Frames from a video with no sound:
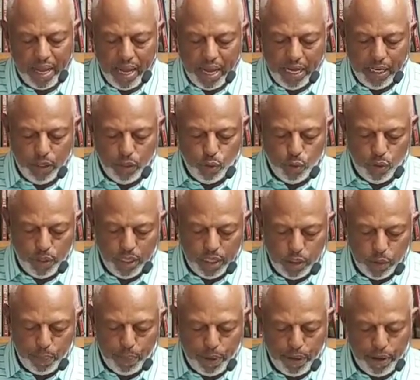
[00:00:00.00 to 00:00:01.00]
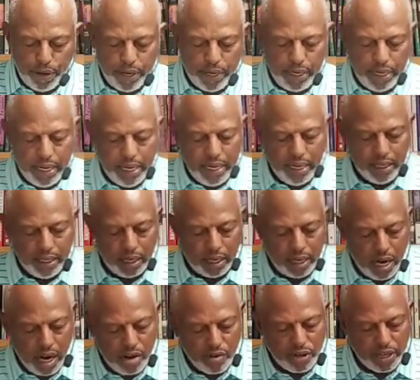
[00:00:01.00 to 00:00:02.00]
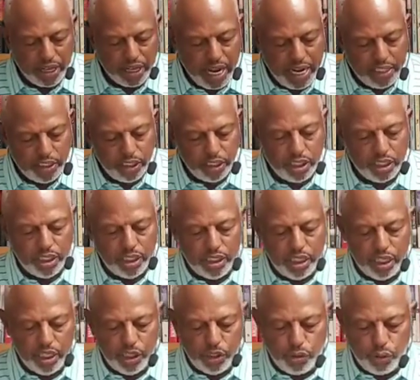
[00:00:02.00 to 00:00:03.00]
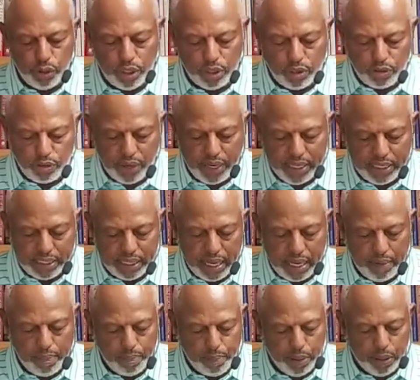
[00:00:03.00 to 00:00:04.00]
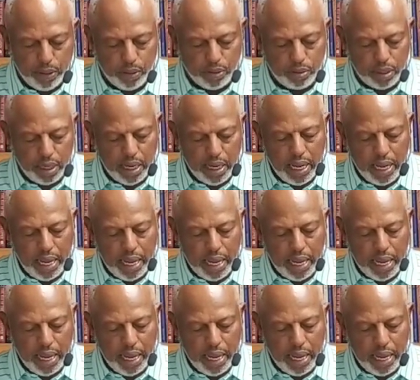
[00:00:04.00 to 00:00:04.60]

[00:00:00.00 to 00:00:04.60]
And during this period, the congregation continued to increase and build